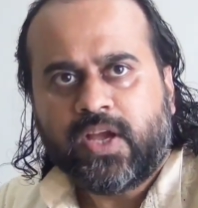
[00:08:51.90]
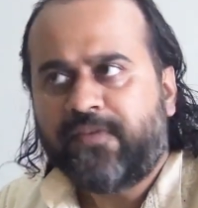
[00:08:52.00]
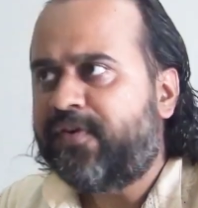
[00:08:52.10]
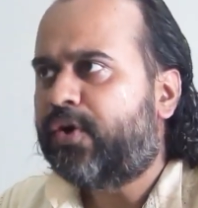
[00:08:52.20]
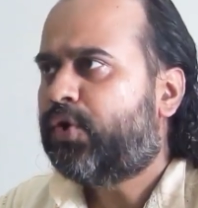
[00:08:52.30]

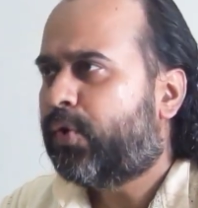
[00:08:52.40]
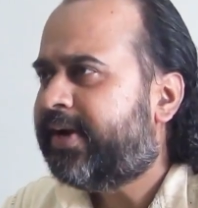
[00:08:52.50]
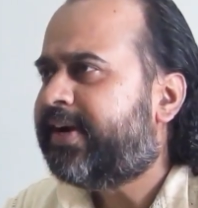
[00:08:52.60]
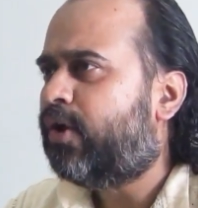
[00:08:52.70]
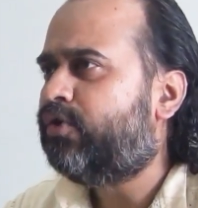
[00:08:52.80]
If you're
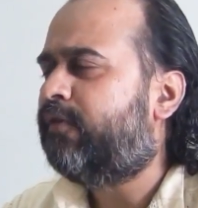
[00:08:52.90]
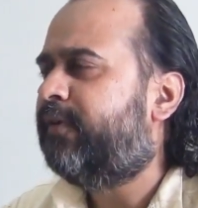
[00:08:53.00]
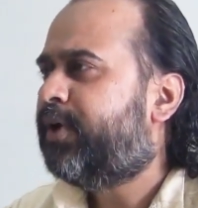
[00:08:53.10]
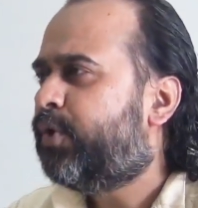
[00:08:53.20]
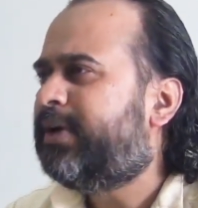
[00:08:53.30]
doing it out of
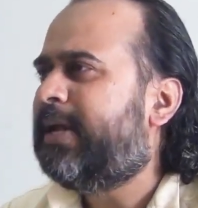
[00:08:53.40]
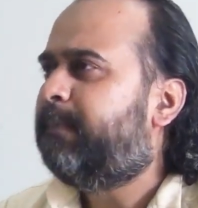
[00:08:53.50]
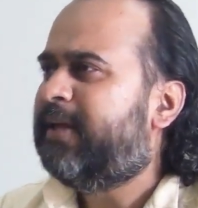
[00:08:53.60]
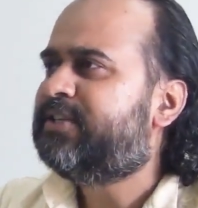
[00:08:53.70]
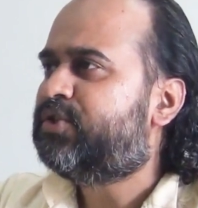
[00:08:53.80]
a duty,
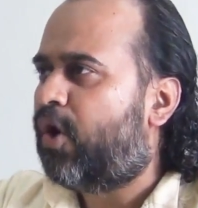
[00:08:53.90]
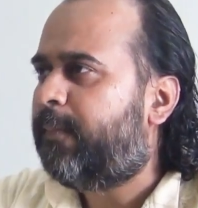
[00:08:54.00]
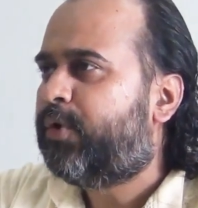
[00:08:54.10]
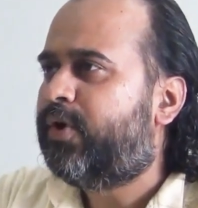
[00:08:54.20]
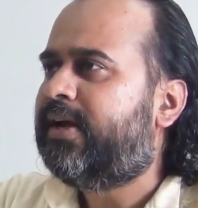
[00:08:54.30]
please
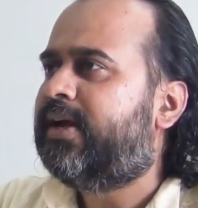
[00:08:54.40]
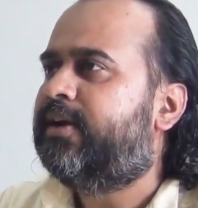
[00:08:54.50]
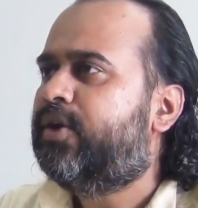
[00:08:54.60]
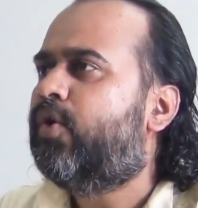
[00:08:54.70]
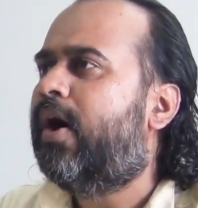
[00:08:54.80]
stop doing
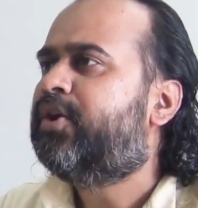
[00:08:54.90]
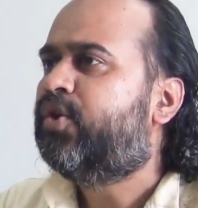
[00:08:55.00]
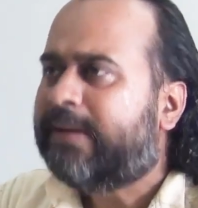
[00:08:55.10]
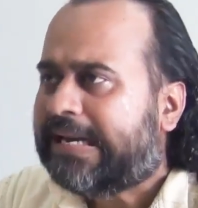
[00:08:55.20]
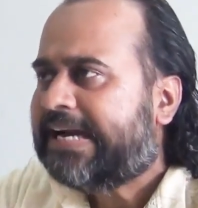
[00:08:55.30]
it. You are
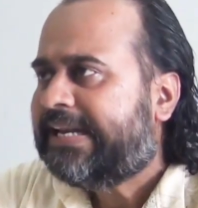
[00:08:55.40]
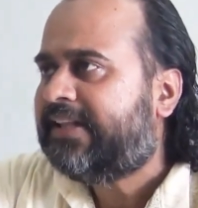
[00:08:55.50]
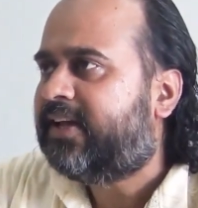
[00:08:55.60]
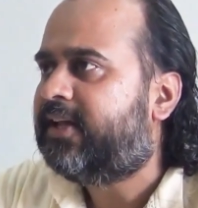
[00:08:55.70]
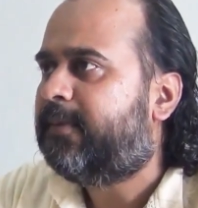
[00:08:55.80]

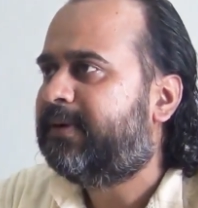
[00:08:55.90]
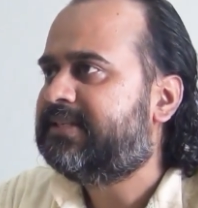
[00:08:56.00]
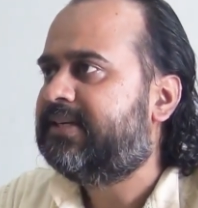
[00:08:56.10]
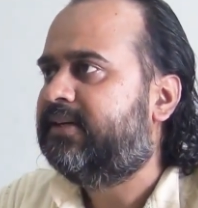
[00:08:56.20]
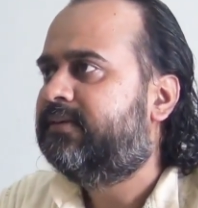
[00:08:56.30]
humiliating the other
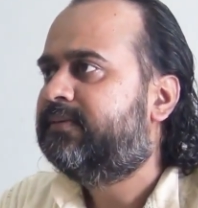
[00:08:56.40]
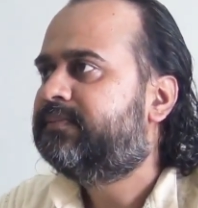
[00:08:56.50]
person.